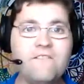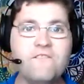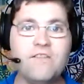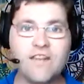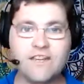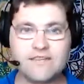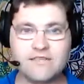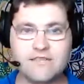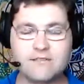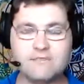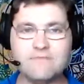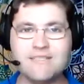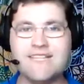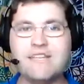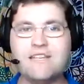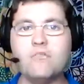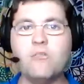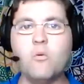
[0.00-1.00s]

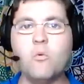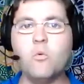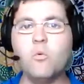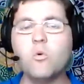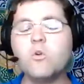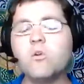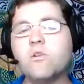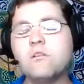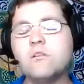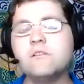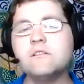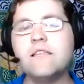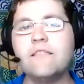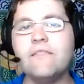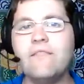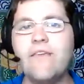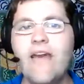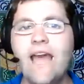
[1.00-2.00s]
victims in the world
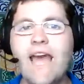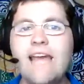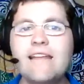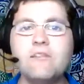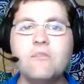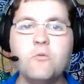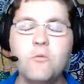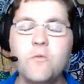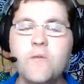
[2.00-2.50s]
that